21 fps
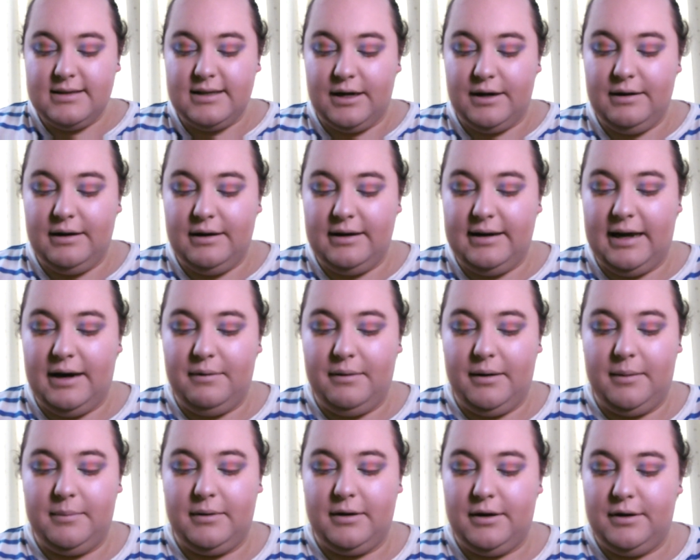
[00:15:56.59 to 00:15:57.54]
So now
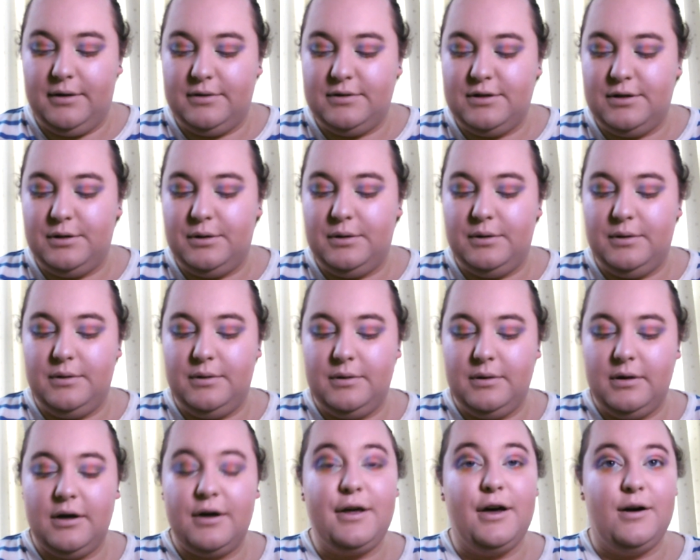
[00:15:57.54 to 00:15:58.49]
I'm going to
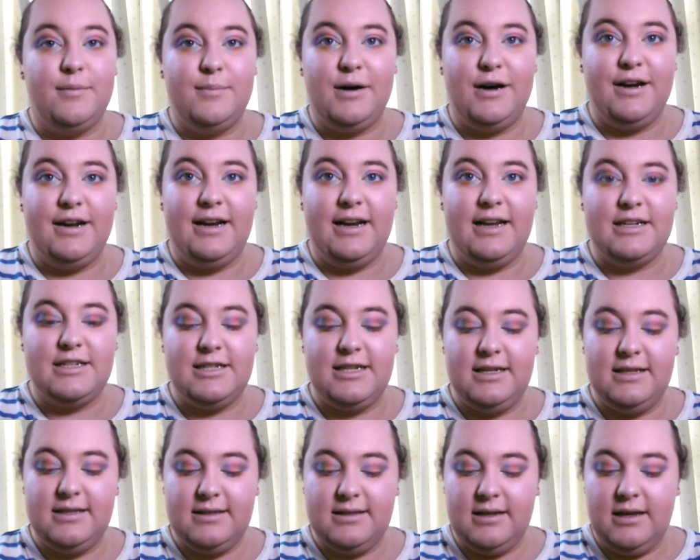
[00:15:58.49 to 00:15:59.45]
curl my
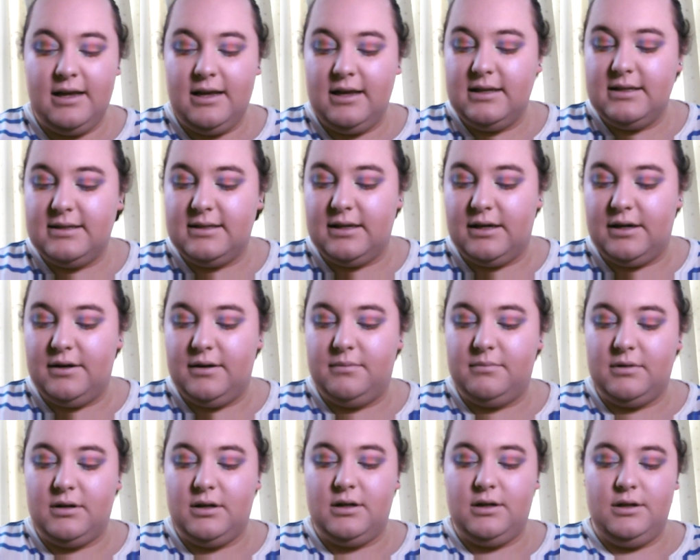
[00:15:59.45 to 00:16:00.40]
eyelashes. So
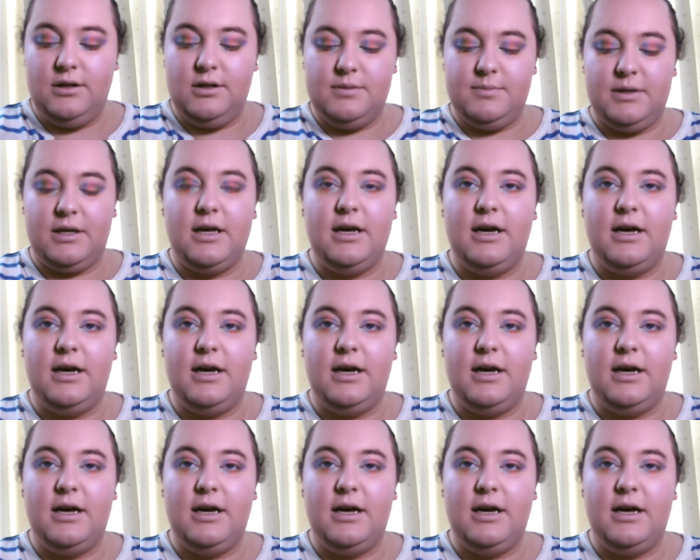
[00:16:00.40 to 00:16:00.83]
I'm going to use my